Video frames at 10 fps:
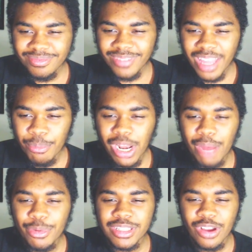
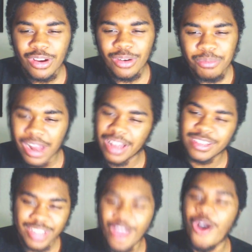Müller was, well, let's
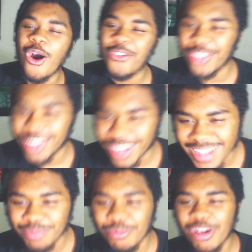say awful.
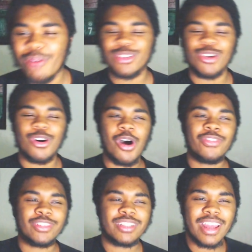Müller was
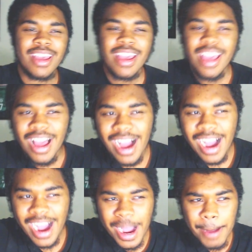awful today.
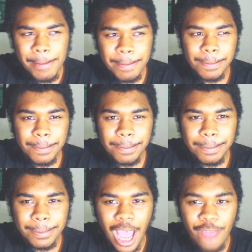I
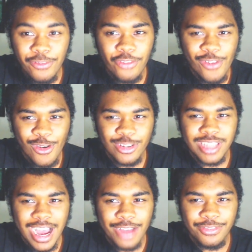thought first
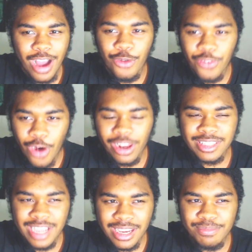half, out of all
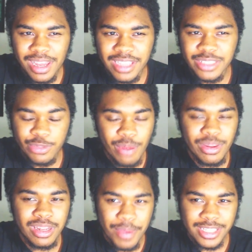attacking players, it was
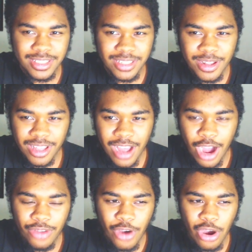probably the best
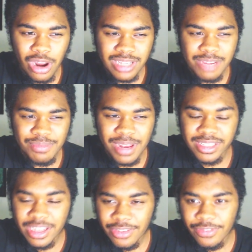out of all attacking players
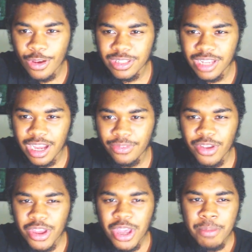in the first half.
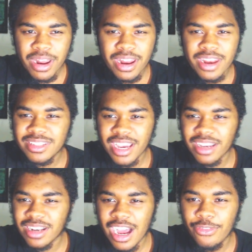But then in the
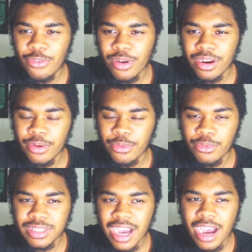second half, when we
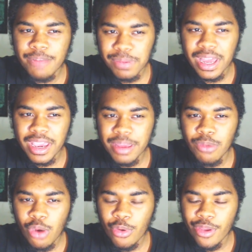started playing
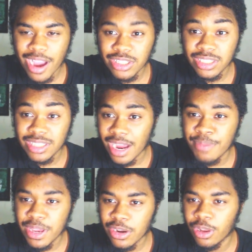more, when we actually started
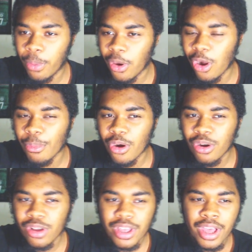being on the ball
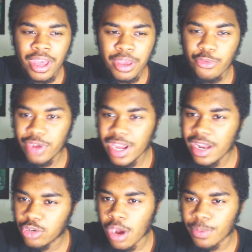more, he really
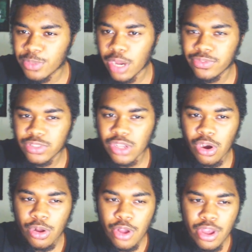dropped off.
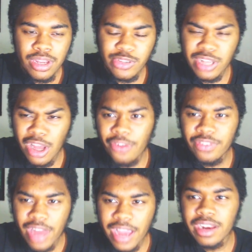So, there was a lot
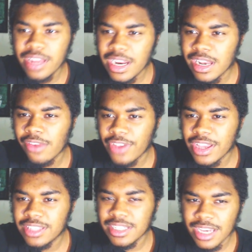of, neat little
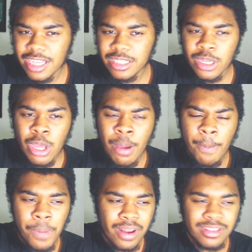things he did.
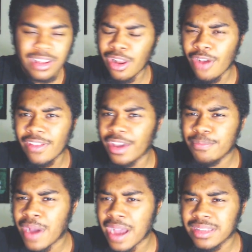But there's a lot
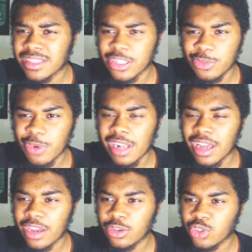of passes as well
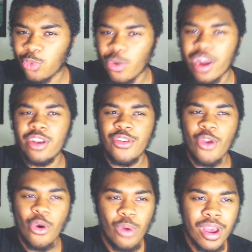that just went
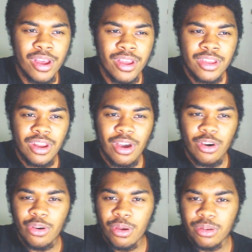nowhere.
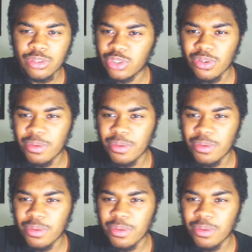Just